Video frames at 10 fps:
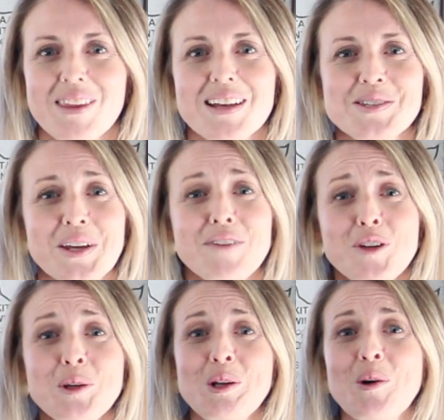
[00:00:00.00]
So if
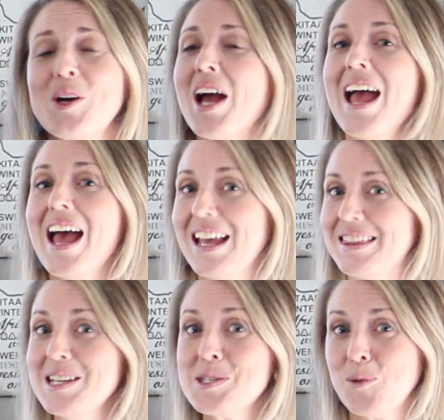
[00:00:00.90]
you look at
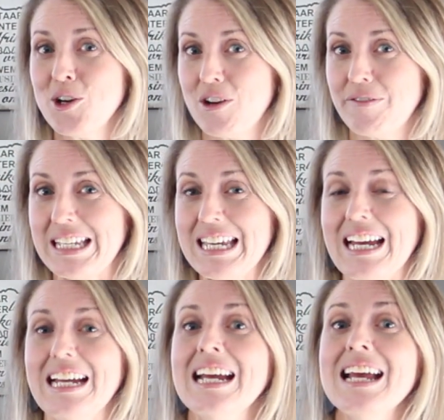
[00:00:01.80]
this word over
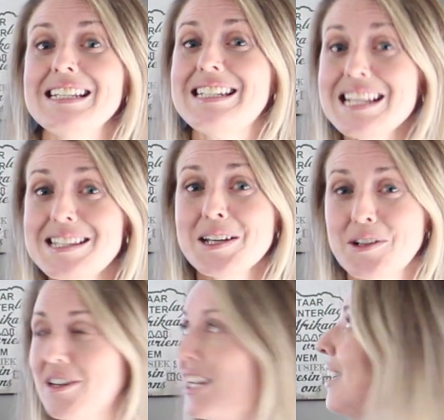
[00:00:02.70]
here, disagree.